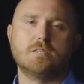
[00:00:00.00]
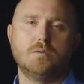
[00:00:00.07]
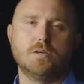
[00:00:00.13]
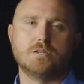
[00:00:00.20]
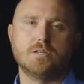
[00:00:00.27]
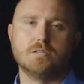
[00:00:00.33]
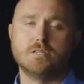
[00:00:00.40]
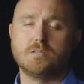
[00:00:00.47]

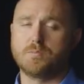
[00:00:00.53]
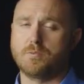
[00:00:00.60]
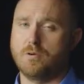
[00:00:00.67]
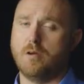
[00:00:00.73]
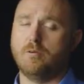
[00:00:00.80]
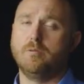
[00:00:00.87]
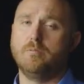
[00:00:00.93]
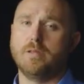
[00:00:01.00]
emissions is
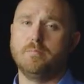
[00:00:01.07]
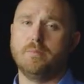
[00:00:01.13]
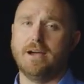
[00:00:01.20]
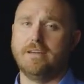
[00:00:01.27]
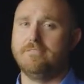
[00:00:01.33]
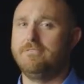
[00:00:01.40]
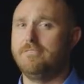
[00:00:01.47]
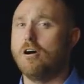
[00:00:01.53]
probably
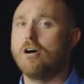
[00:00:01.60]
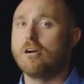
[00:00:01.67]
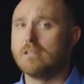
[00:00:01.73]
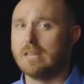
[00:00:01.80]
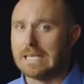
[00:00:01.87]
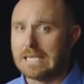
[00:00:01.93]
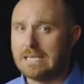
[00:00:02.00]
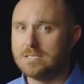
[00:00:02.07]
by far
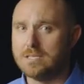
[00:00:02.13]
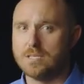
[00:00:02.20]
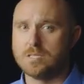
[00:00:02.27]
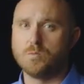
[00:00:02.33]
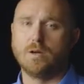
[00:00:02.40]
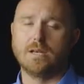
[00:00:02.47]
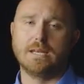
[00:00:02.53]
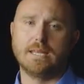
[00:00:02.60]
the
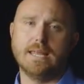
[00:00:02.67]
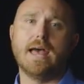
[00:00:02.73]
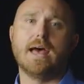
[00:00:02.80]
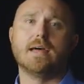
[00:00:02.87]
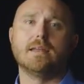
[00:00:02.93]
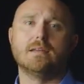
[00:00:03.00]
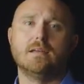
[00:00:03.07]
easiest one to get,